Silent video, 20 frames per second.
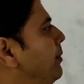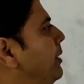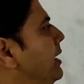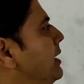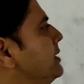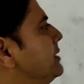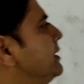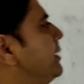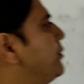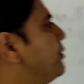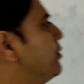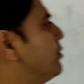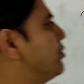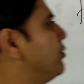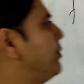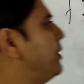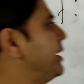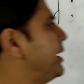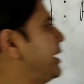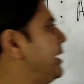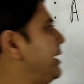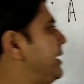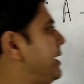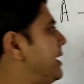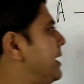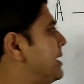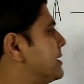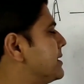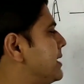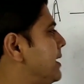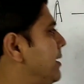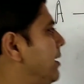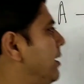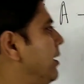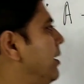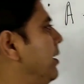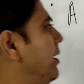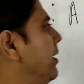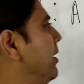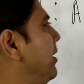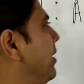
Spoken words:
First step to mark it